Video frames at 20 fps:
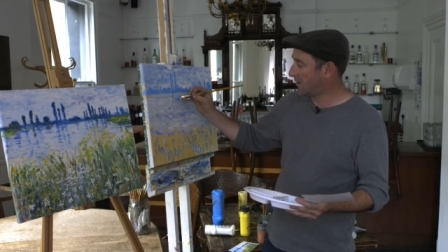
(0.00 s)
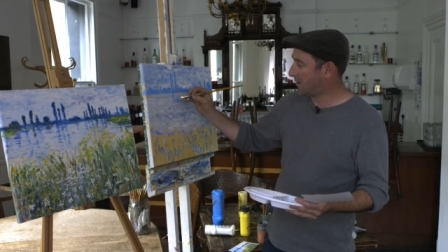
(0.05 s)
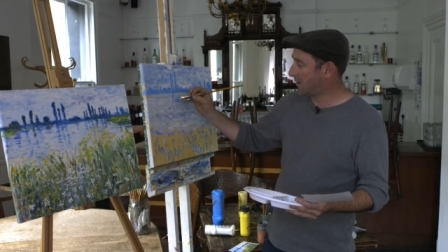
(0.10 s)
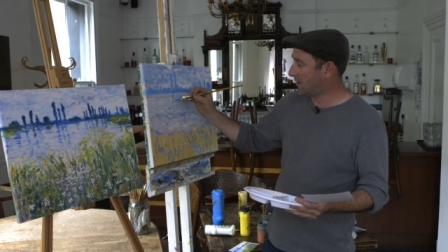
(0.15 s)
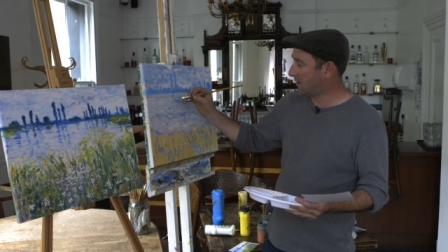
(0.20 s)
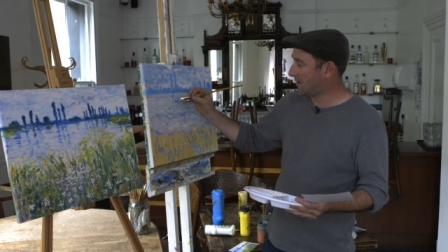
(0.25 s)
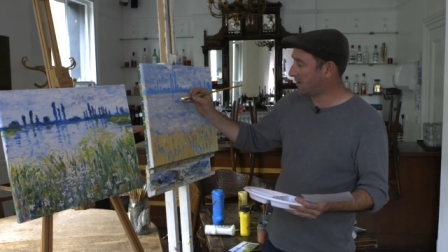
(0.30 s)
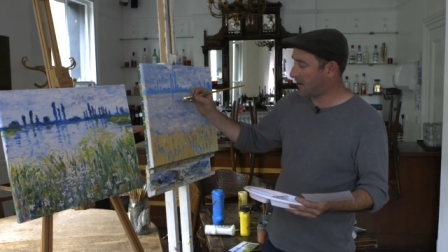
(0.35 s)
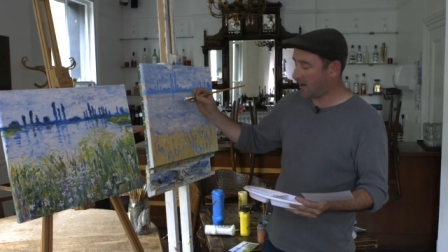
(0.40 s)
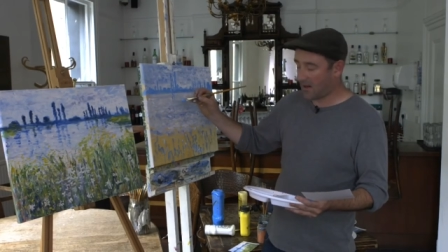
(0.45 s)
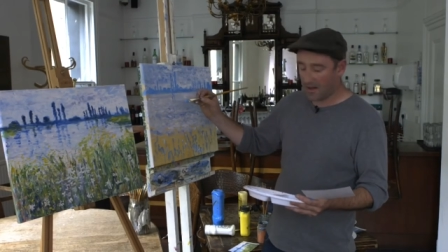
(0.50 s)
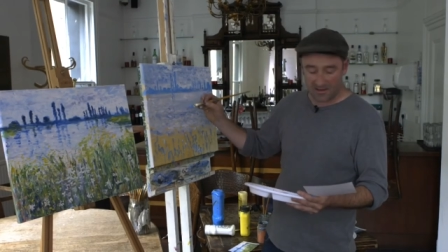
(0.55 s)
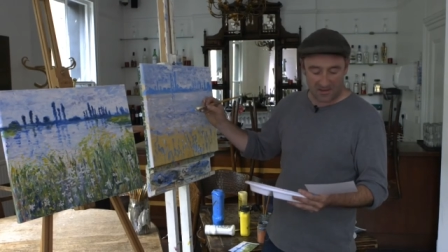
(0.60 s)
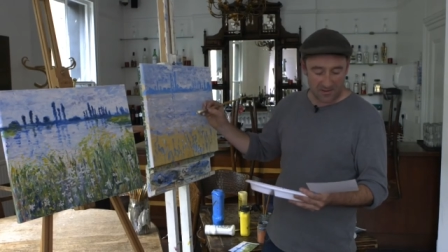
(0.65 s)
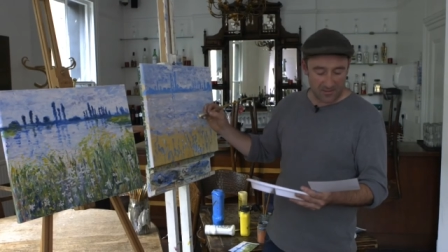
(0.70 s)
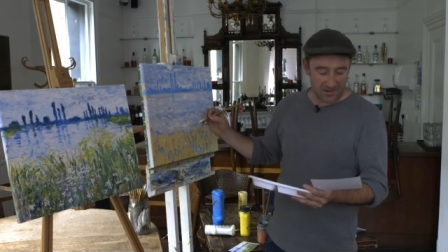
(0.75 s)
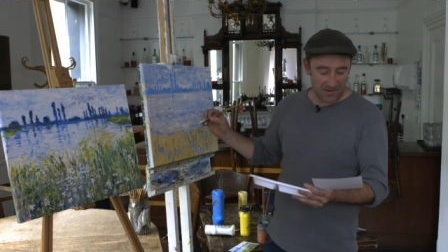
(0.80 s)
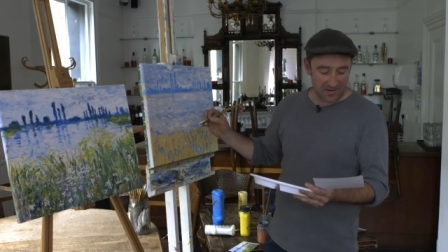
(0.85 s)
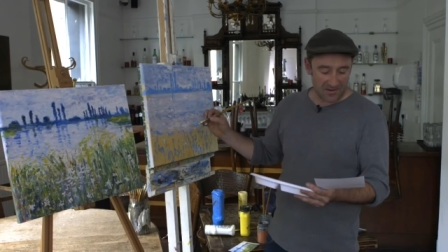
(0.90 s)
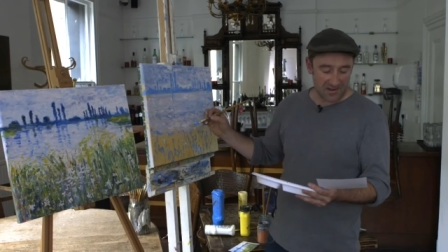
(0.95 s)
was going to say it had
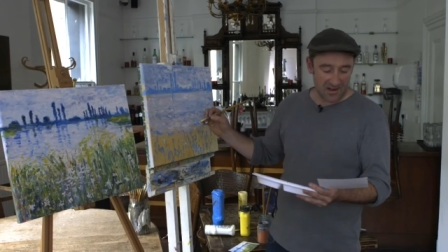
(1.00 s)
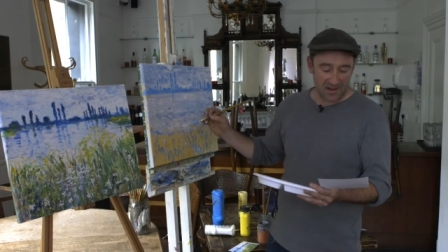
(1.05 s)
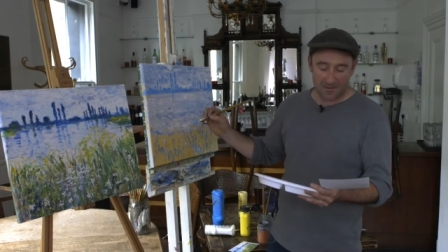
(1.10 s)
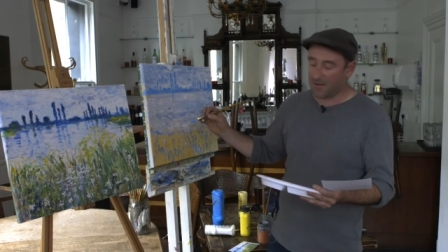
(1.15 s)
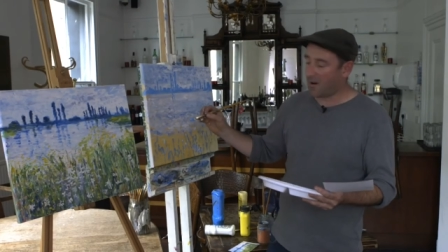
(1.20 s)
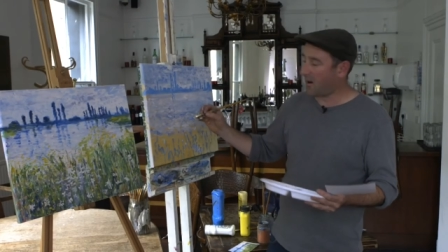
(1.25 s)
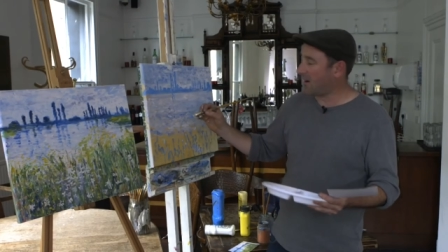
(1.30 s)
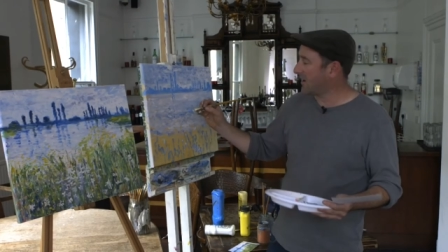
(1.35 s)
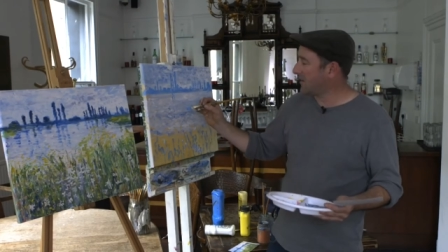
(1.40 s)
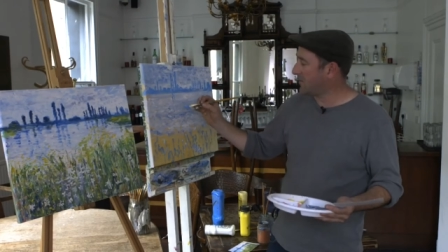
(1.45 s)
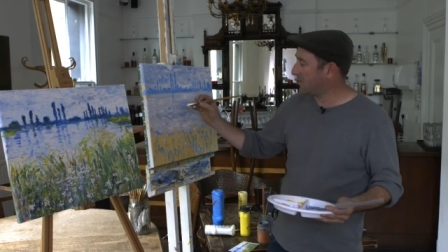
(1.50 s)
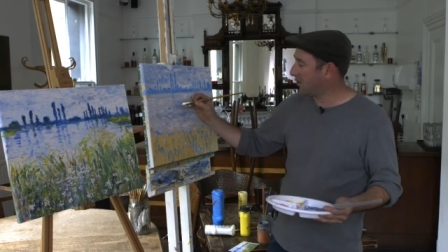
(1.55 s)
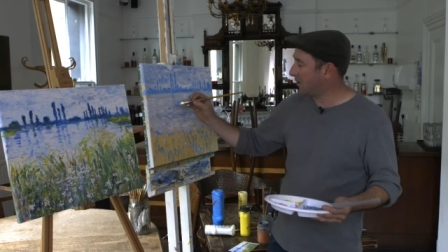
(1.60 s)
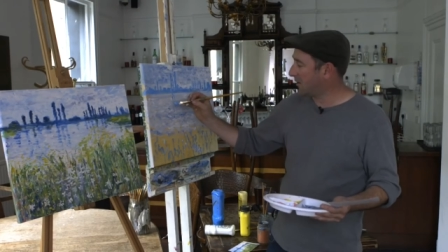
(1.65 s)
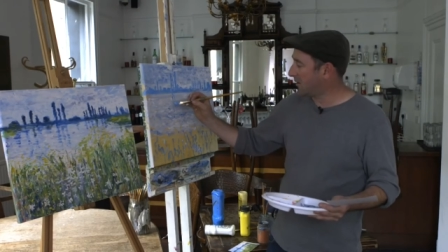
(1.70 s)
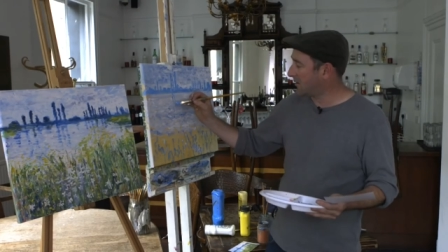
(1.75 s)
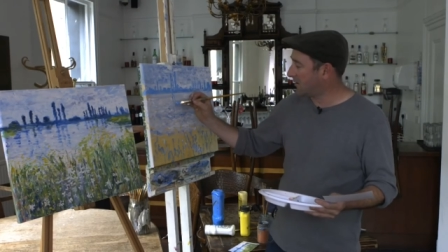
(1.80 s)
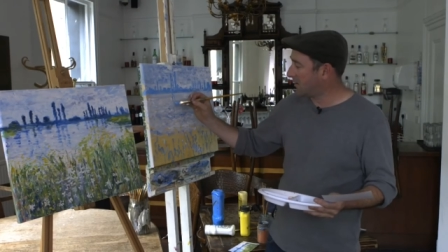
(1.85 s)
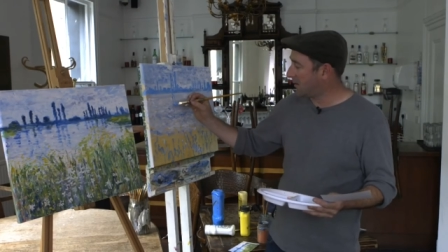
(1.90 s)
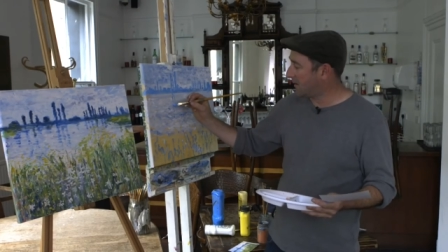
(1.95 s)
to be the same height,
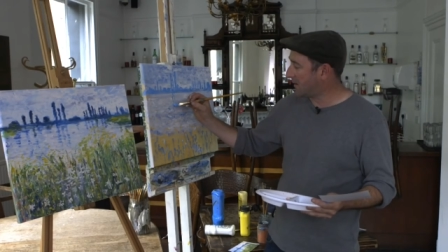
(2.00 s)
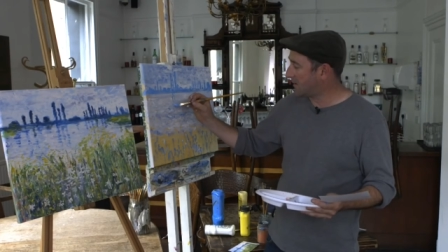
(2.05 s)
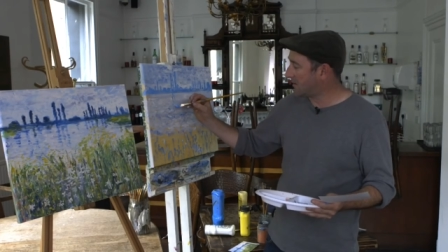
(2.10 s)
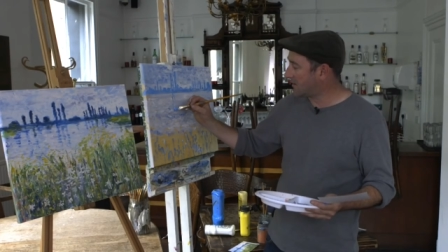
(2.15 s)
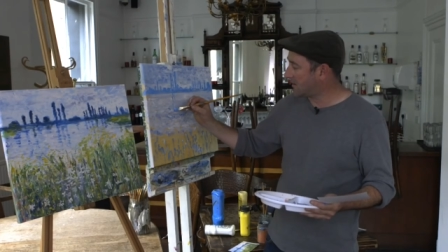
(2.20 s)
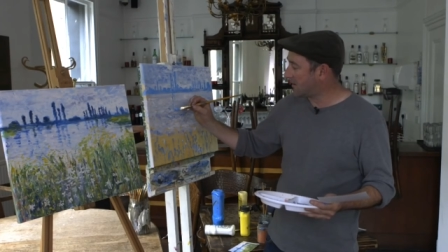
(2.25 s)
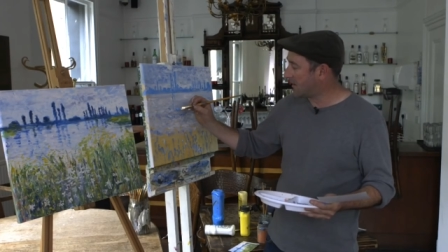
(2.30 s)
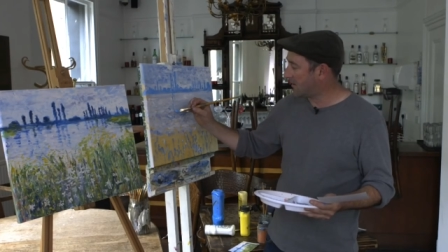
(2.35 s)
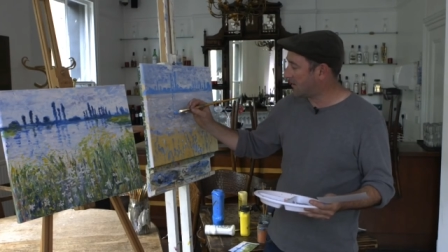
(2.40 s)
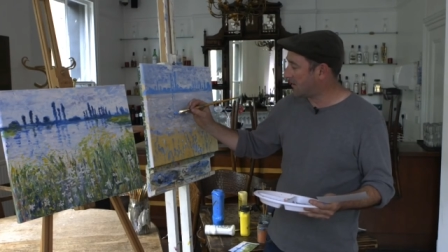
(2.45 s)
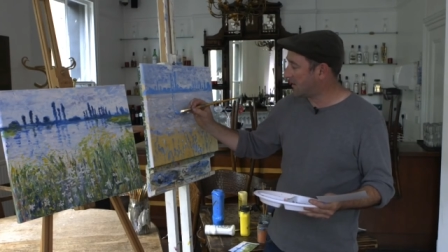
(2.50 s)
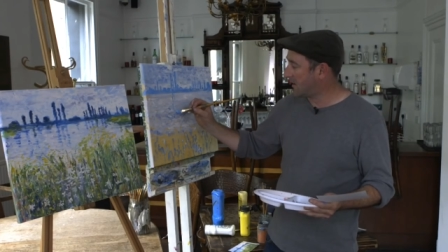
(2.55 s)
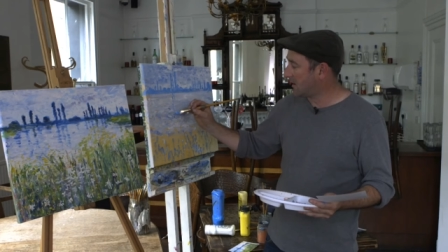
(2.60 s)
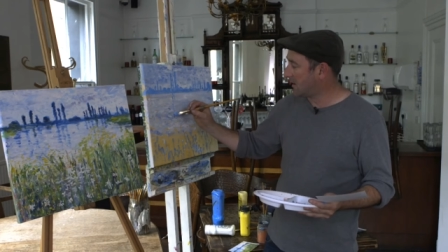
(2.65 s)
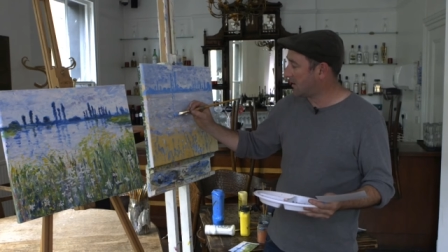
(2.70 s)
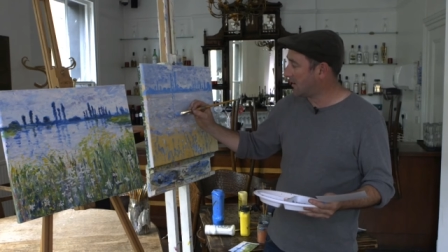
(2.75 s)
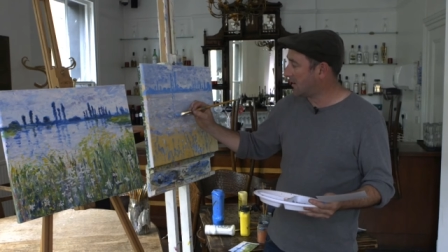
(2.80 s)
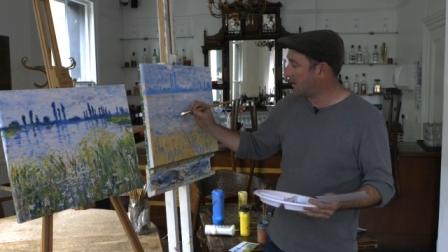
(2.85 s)
but not necessarily.